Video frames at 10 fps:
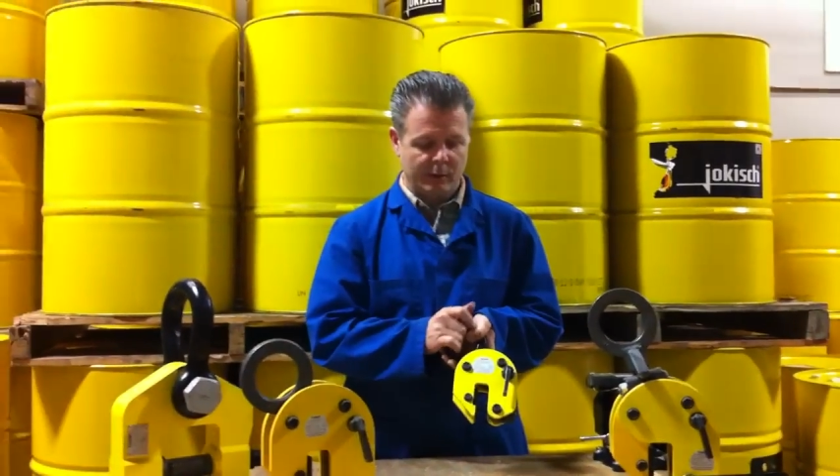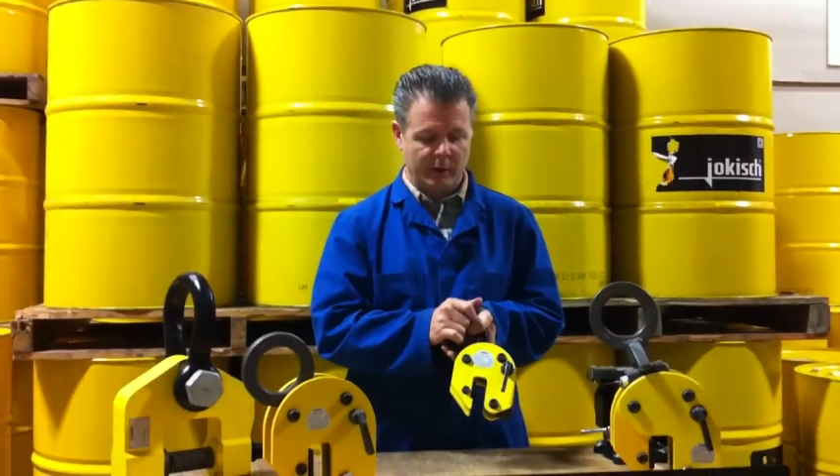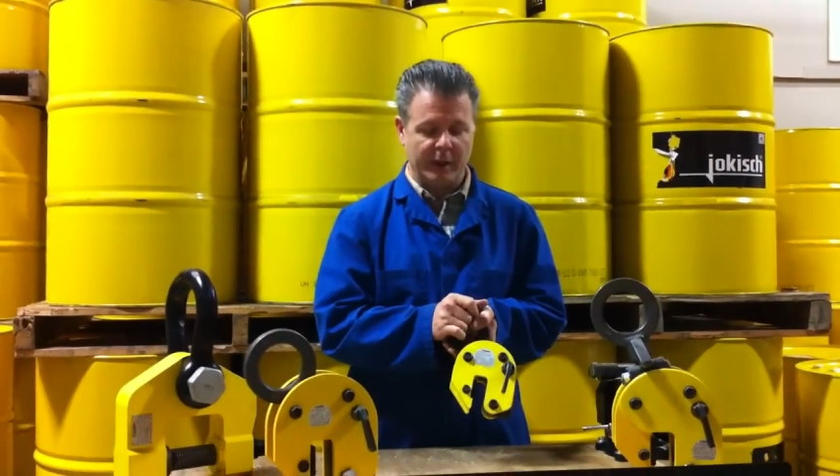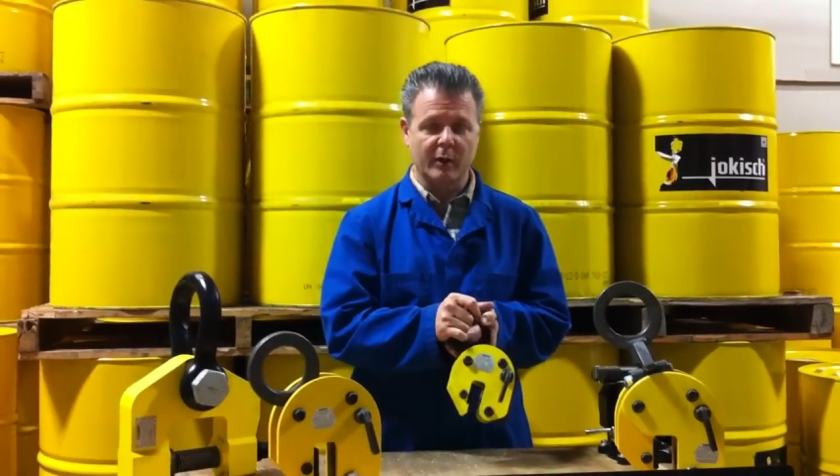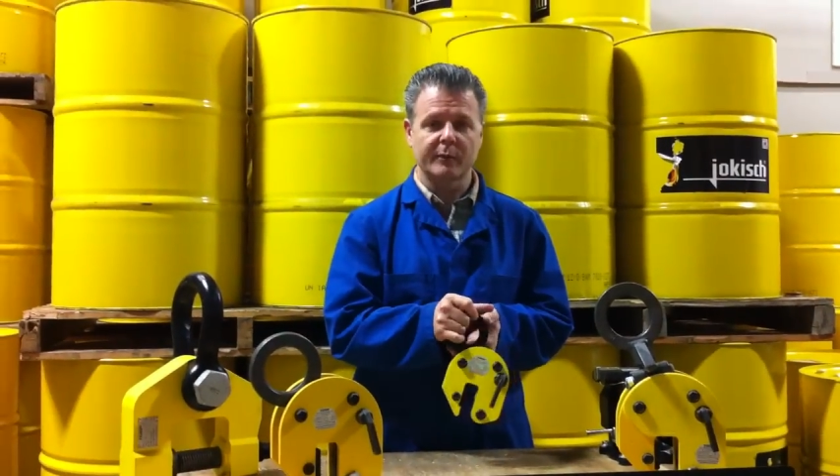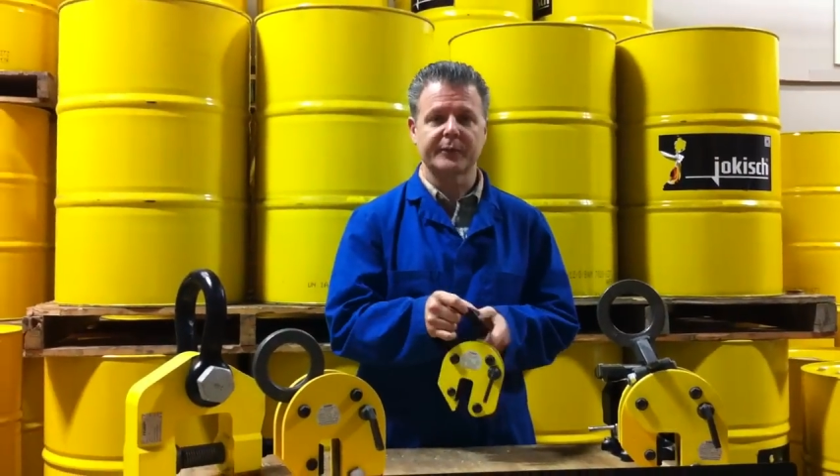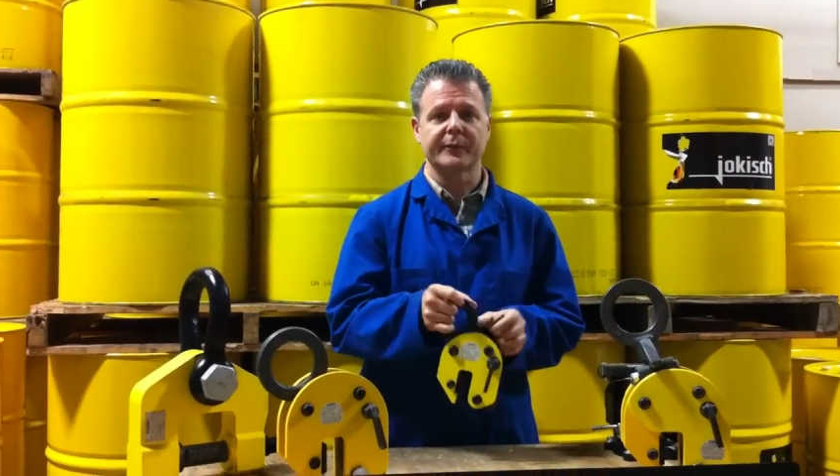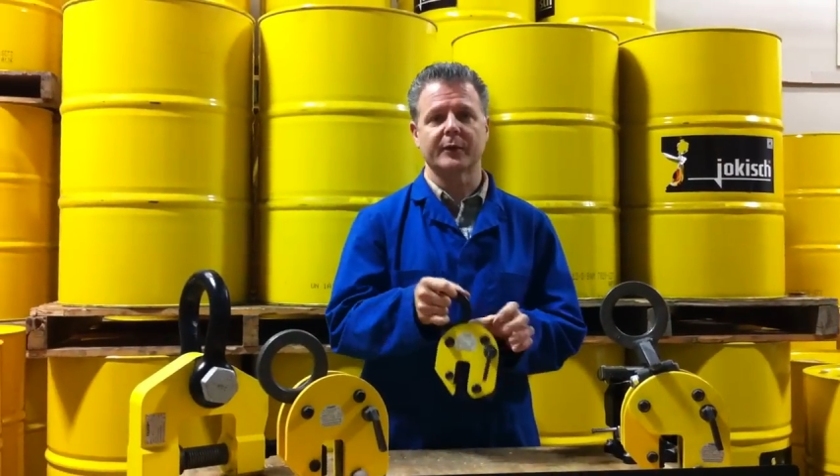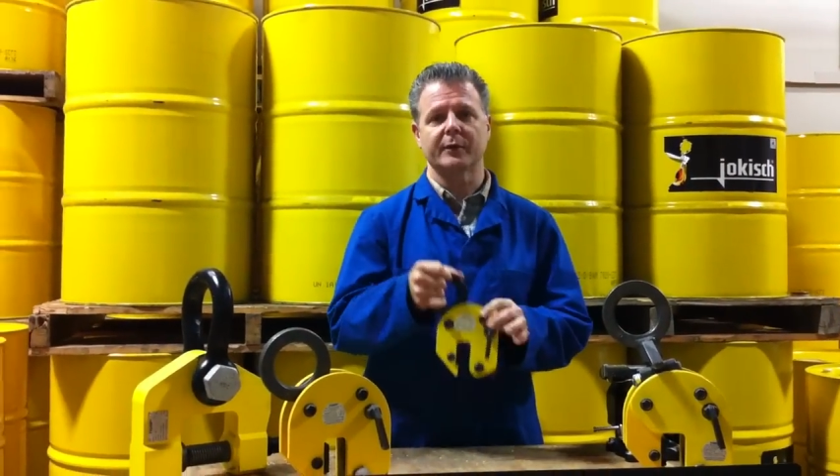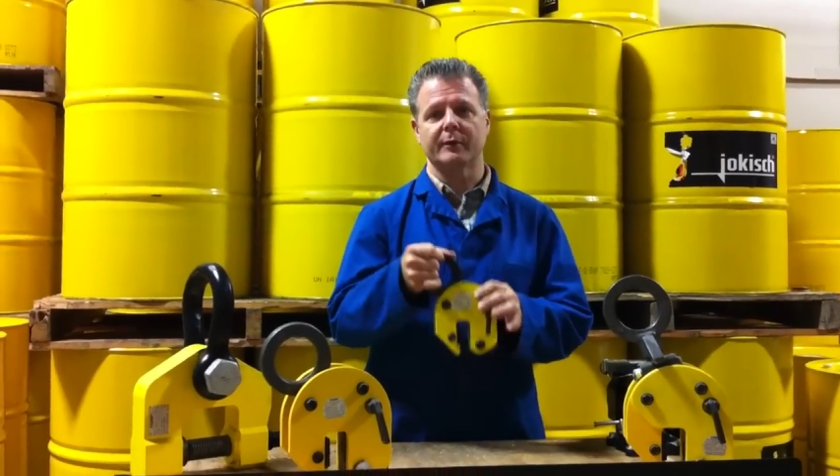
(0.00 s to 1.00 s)
Well, I hope
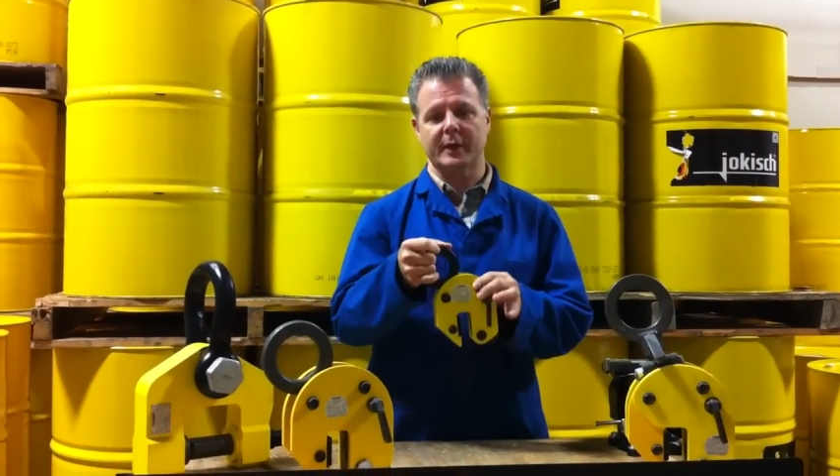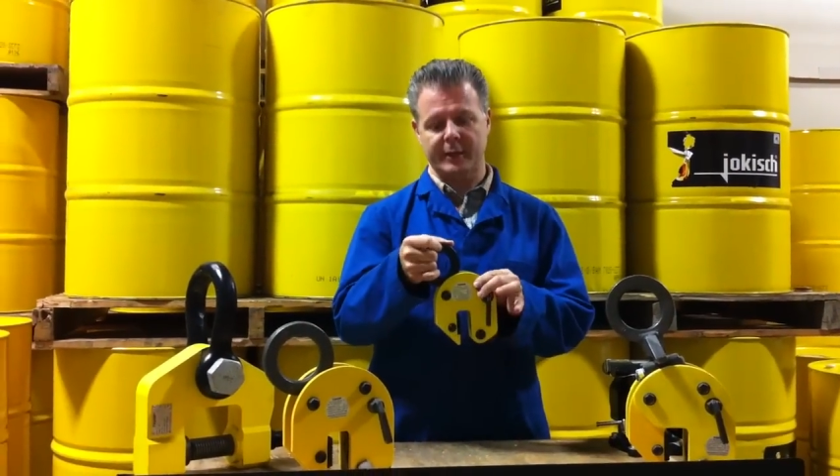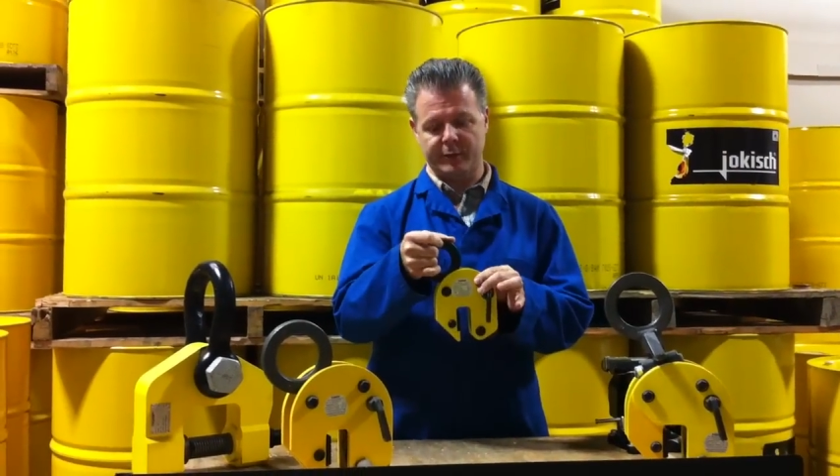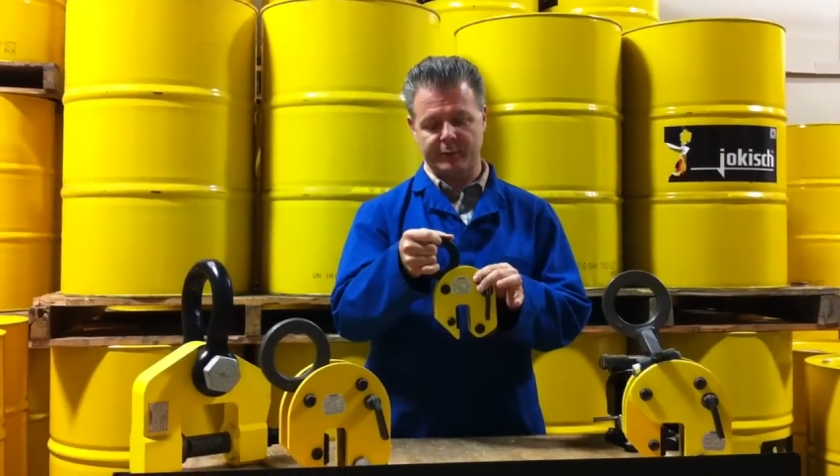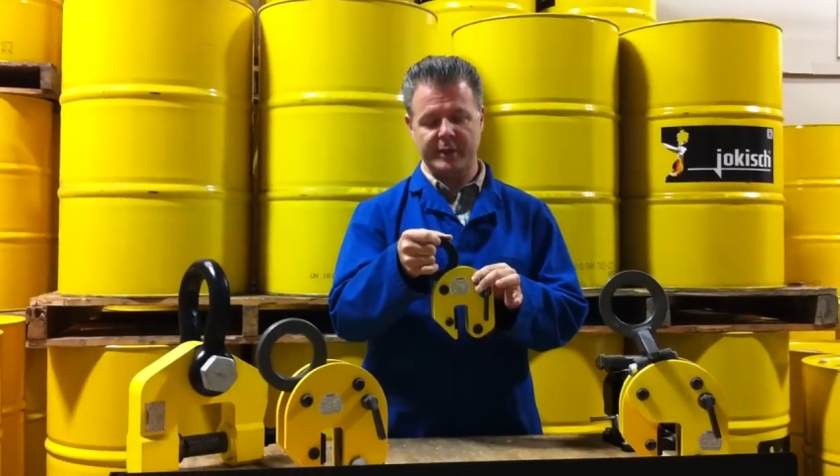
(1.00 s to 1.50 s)
for the